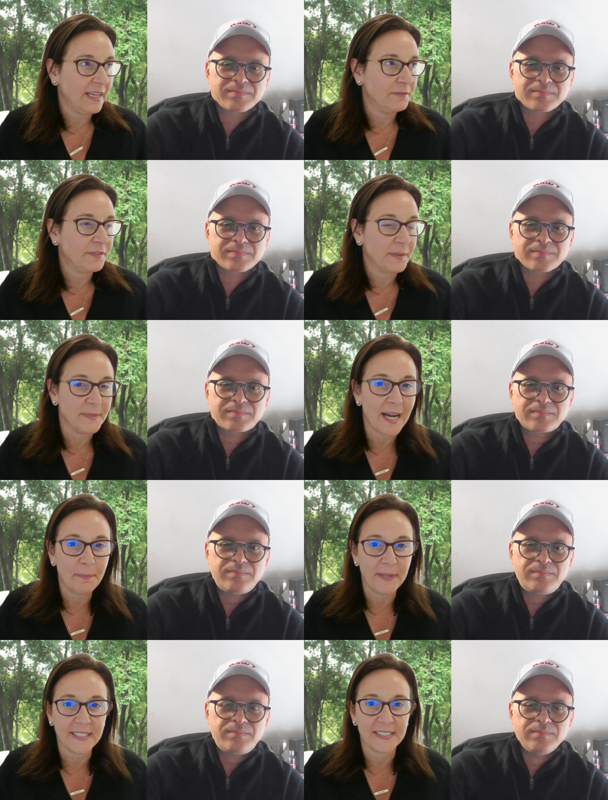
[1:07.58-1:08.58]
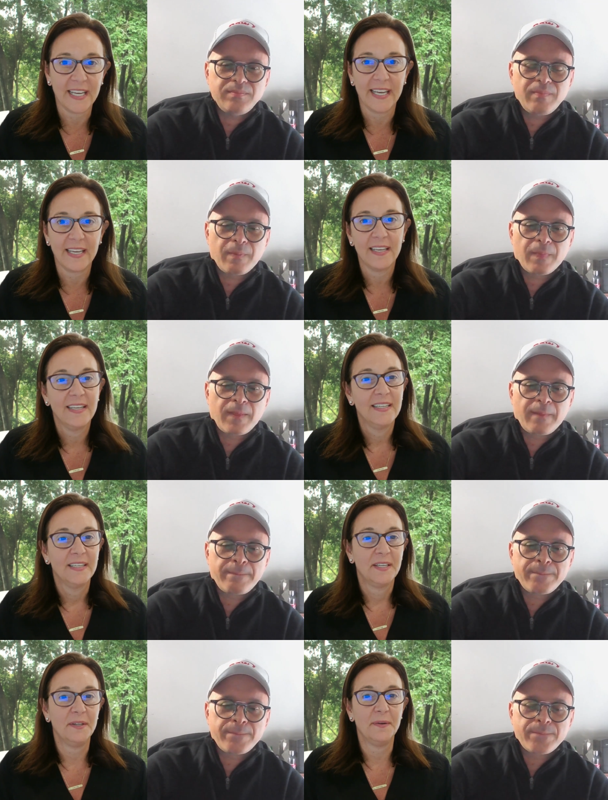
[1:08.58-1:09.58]
Speaker 1: and from topics like,
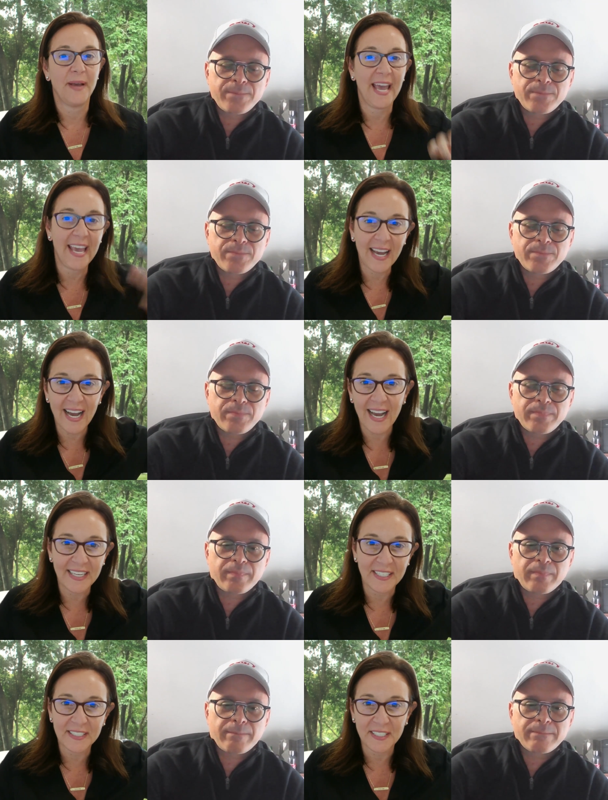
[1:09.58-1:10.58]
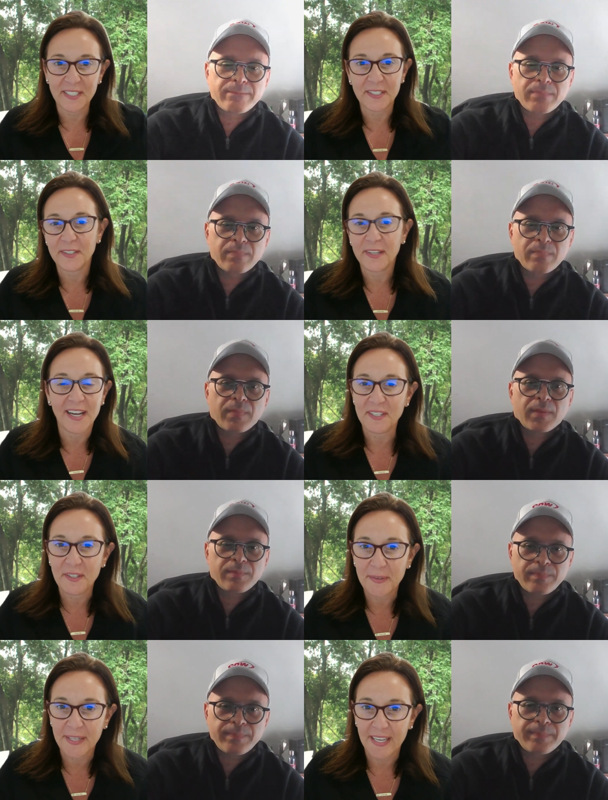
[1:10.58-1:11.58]
you know, AI to clinical
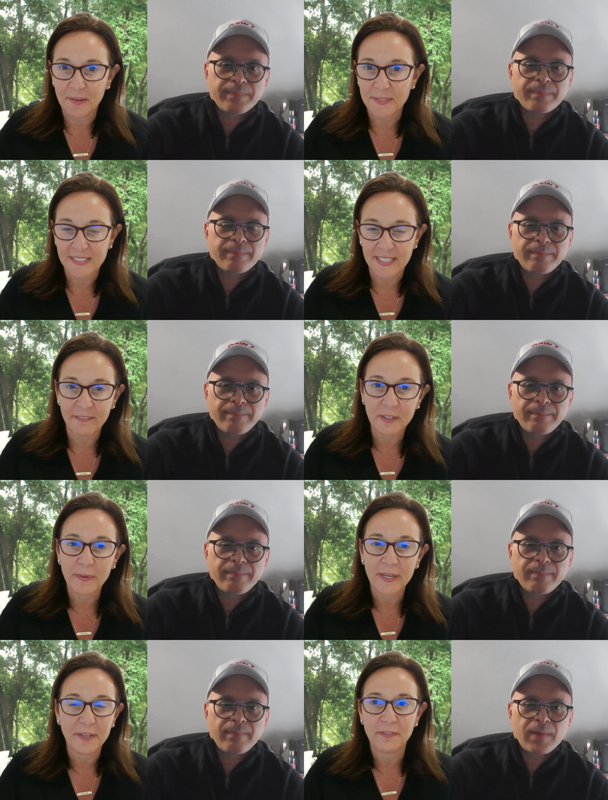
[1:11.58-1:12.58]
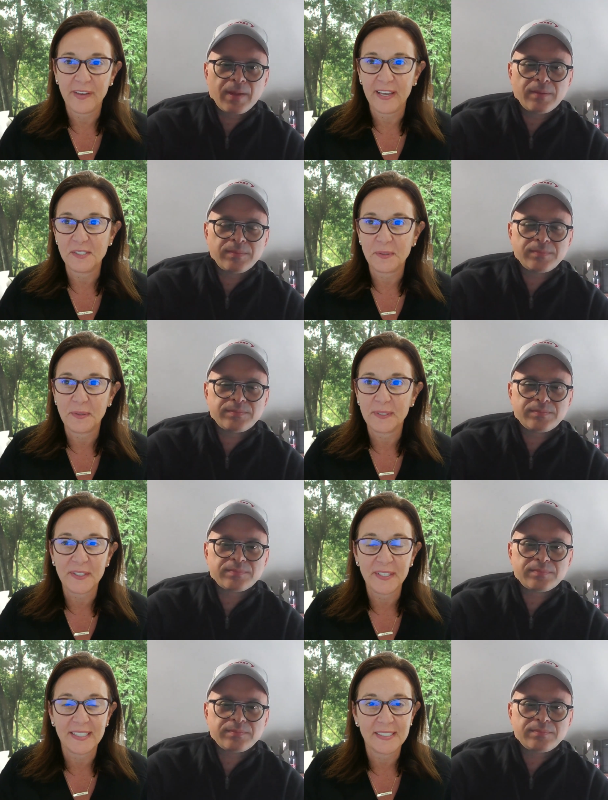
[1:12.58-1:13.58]
continuity, it was everywhere you faced, you were
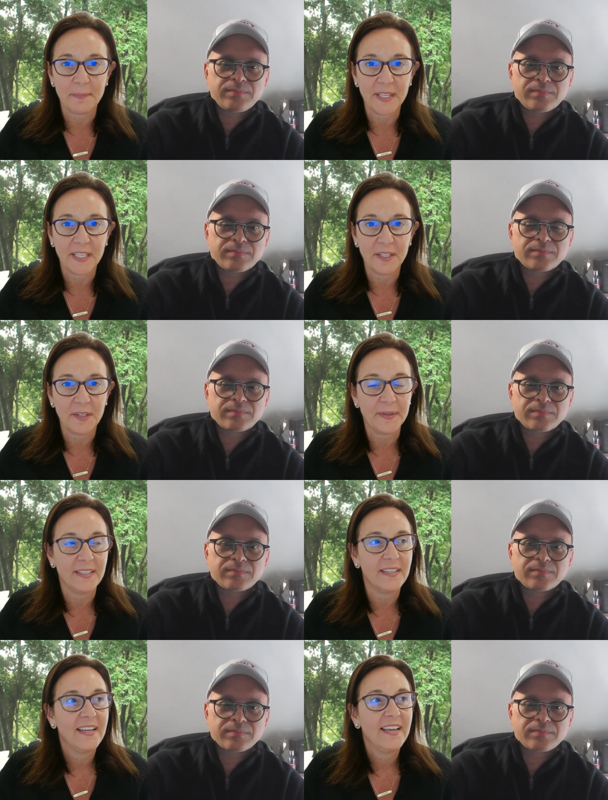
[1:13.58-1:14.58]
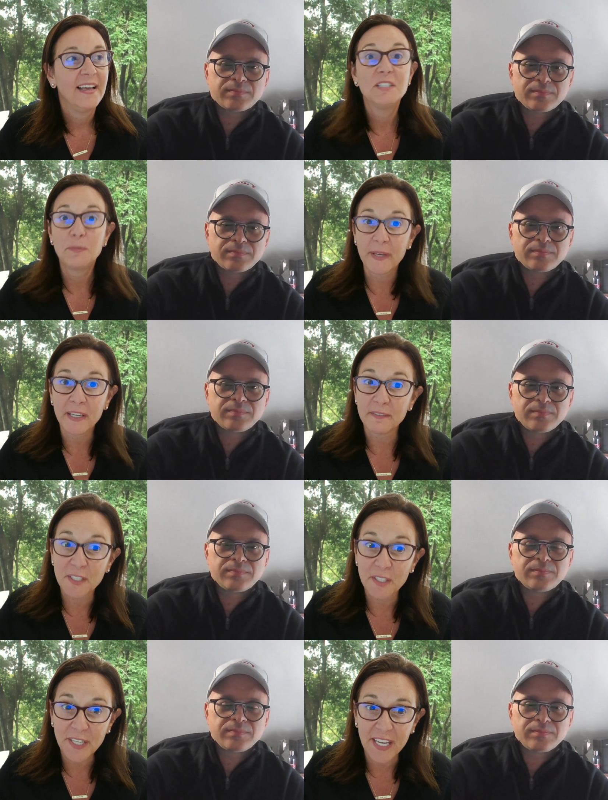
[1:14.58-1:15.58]
learning something new. And speaking of
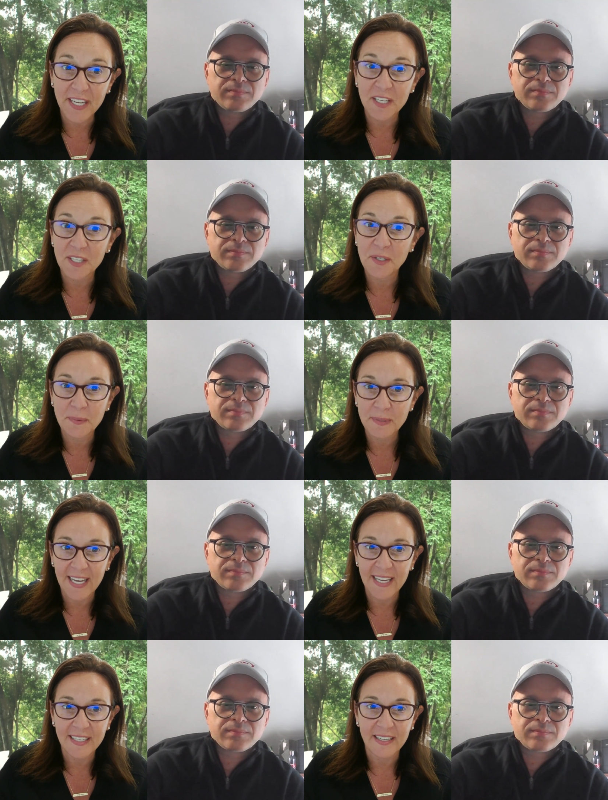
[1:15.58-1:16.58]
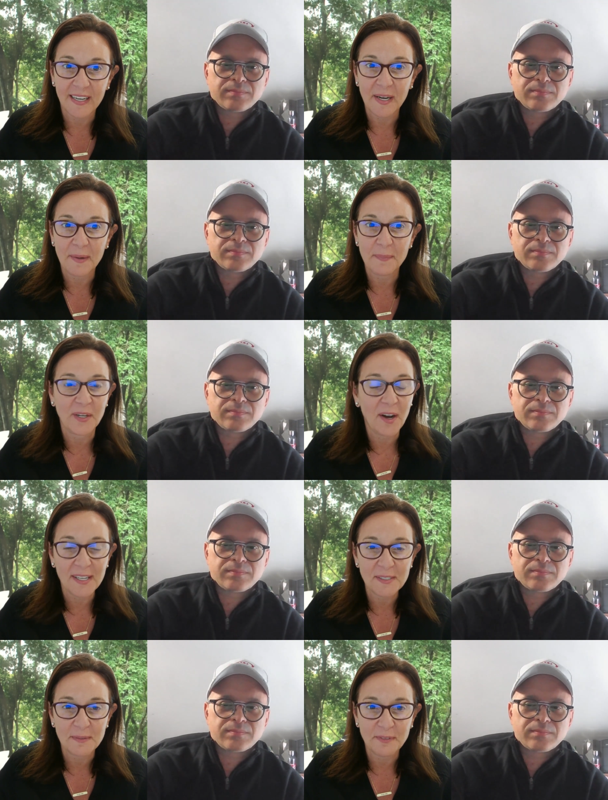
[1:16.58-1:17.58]
learning, you led um, an
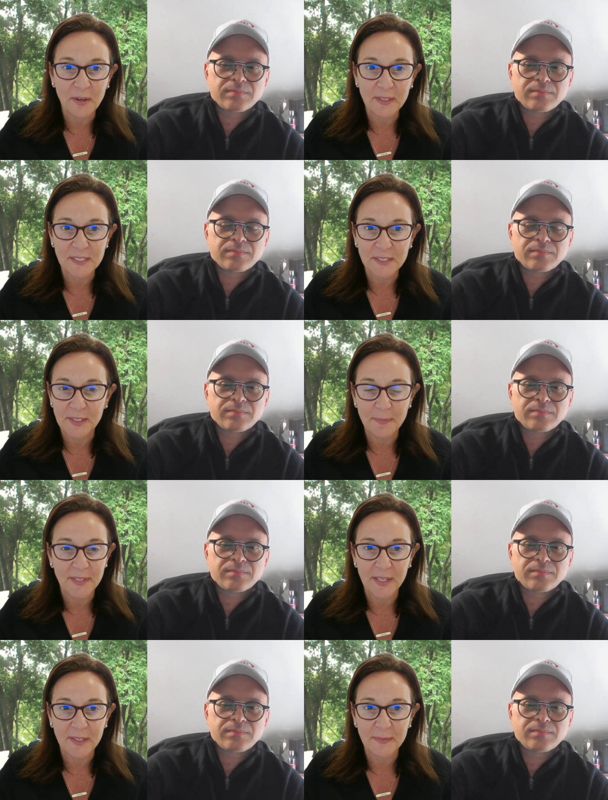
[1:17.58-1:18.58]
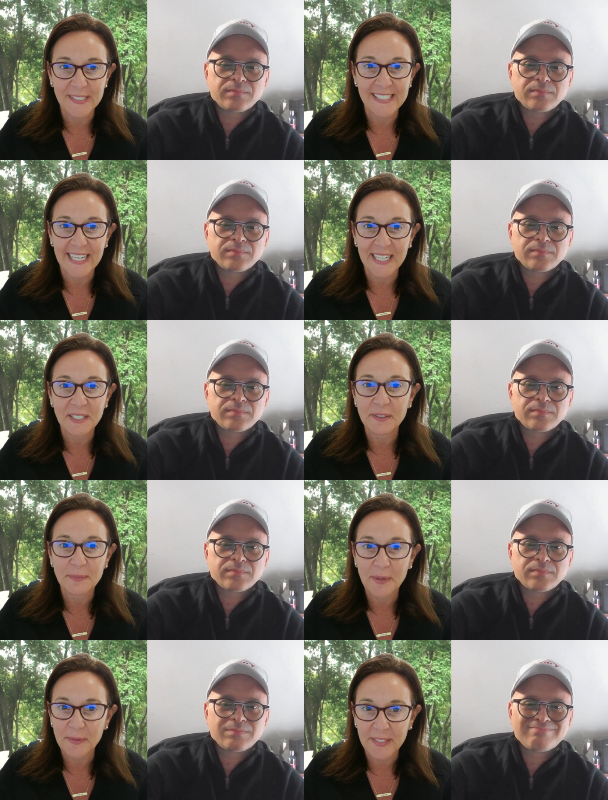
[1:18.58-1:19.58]
awesome focus group that I heard was standing
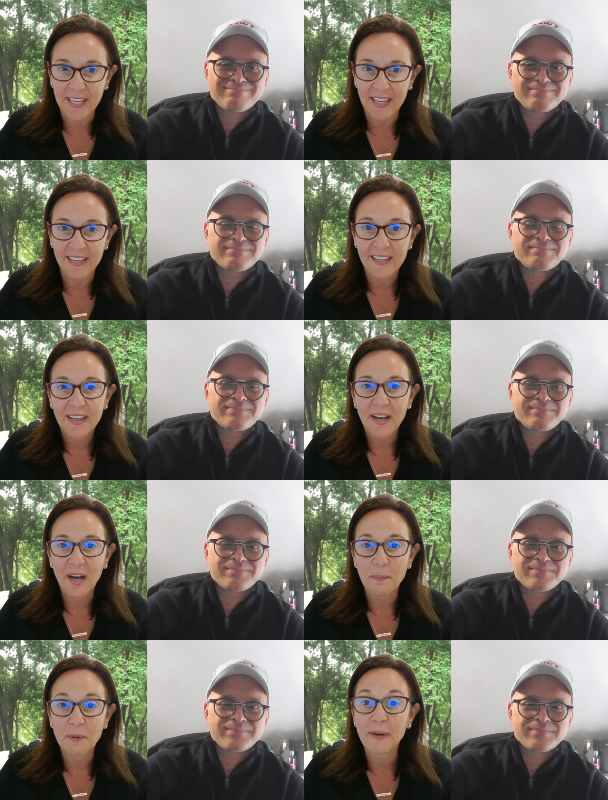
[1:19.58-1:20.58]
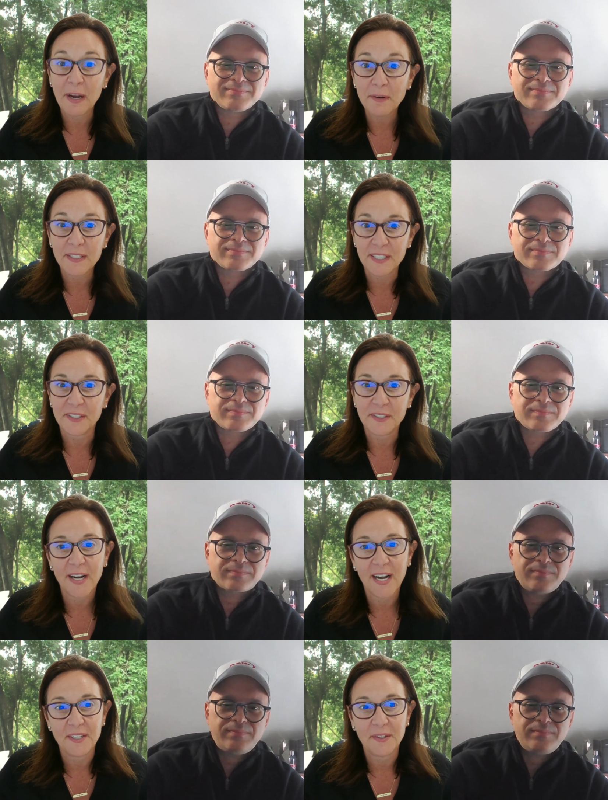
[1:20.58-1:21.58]
room only um, around clinical
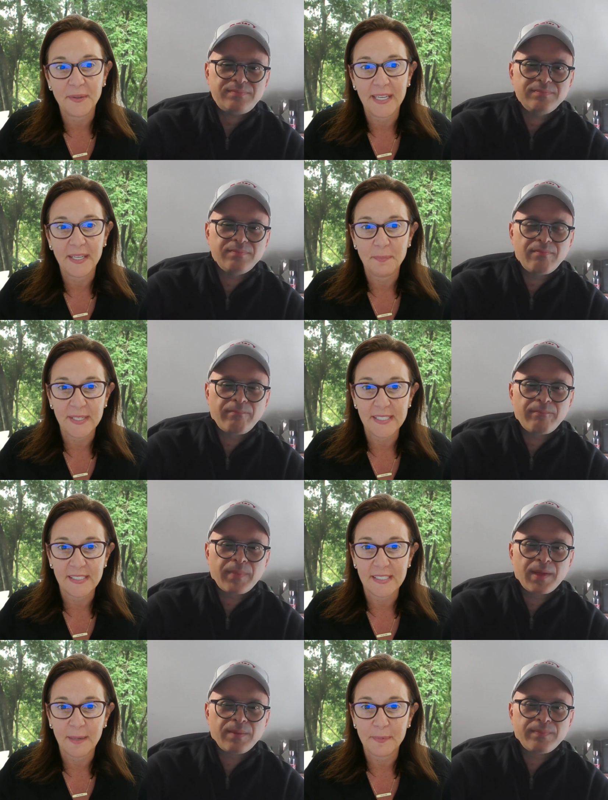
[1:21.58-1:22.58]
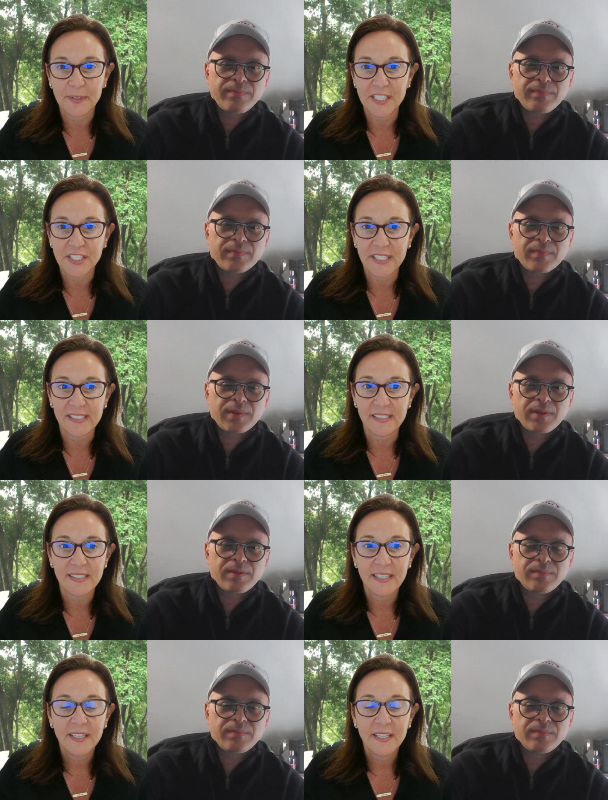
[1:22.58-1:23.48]
continuity and business operations.